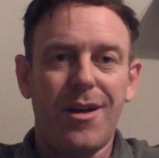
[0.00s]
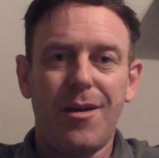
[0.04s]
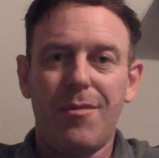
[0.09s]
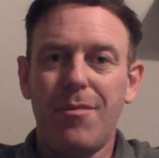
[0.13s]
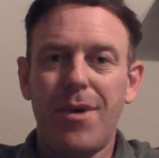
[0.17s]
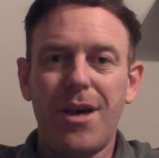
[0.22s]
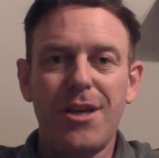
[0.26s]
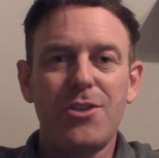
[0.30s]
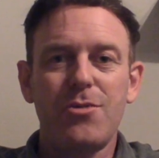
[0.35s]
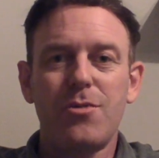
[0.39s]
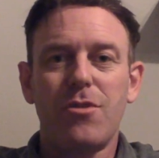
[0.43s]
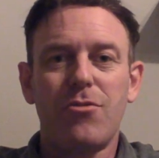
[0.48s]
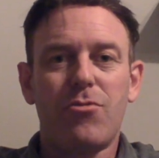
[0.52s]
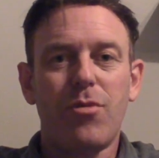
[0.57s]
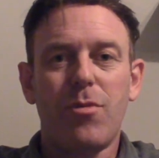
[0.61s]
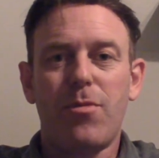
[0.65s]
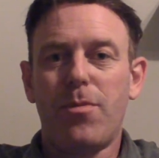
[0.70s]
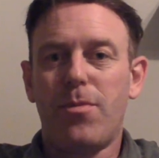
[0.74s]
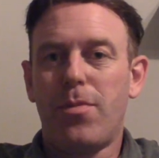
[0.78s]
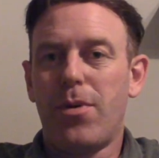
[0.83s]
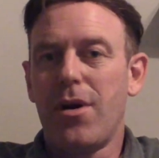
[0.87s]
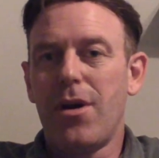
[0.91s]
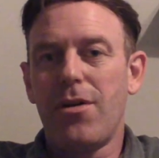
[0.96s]
Measurements were
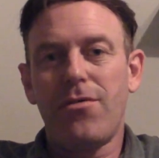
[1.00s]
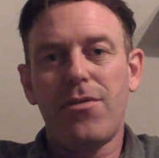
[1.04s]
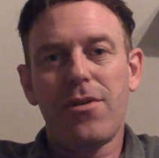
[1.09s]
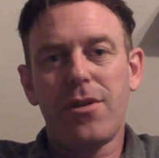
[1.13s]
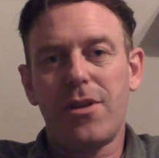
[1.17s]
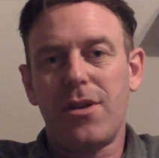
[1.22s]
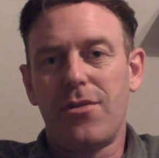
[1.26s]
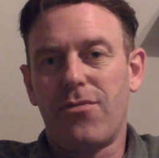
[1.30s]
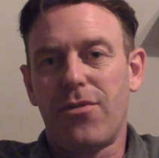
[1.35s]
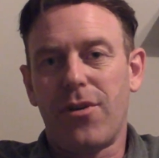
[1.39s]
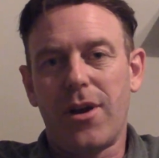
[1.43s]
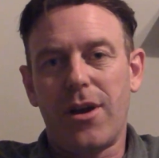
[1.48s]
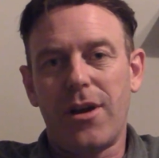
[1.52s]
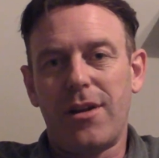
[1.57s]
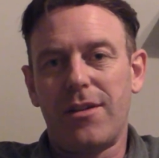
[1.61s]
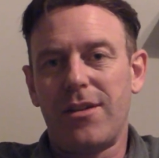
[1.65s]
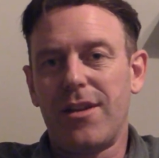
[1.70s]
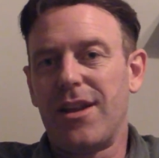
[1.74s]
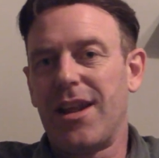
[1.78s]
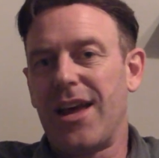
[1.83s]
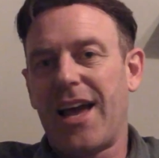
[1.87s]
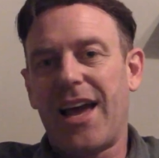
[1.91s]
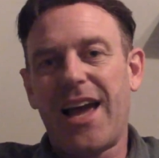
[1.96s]
perfectly fine. I
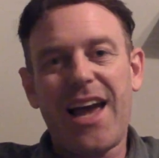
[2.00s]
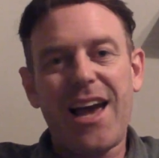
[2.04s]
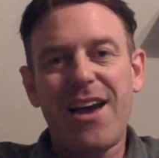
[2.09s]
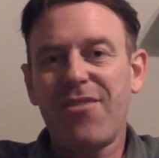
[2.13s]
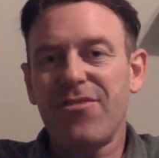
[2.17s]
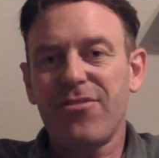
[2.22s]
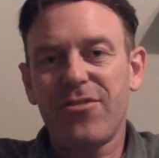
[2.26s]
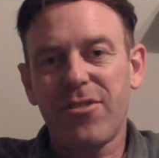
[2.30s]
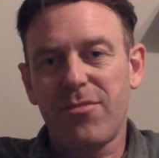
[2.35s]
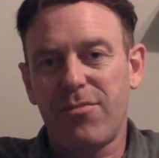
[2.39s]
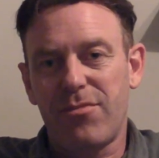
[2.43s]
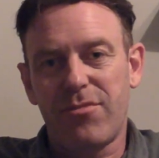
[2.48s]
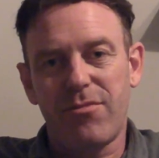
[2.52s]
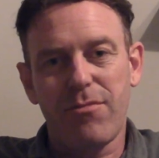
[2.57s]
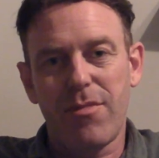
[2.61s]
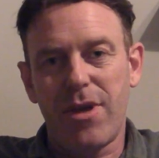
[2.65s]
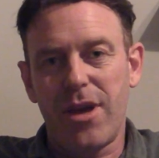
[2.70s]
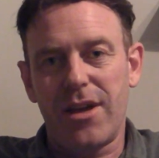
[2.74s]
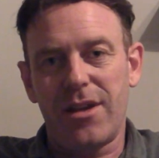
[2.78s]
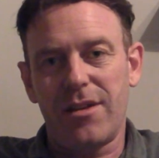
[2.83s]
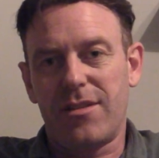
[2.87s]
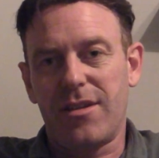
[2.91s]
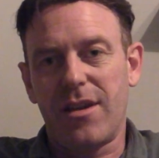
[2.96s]
didn't have to
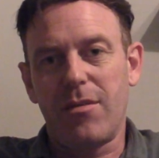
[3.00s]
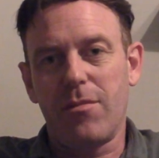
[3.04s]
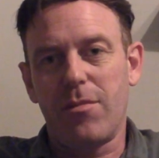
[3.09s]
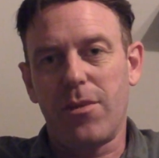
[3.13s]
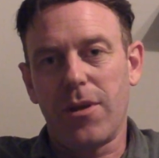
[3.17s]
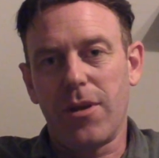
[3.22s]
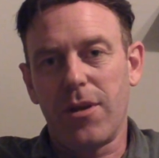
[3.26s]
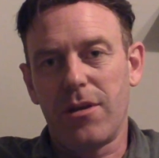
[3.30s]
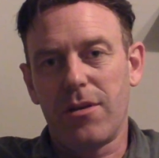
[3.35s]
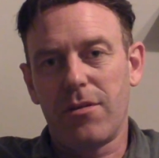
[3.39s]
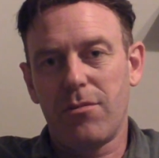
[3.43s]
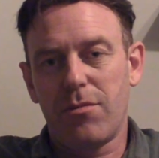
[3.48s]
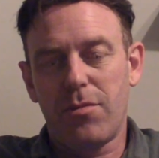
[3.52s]
make a template.